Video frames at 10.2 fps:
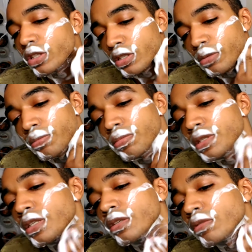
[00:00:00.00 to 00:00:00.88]
because they're
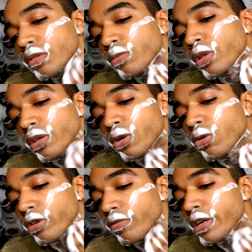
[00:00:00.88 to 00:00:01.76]
busy with their
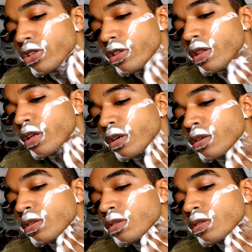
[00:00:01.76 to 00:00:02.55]
whole renovation thing.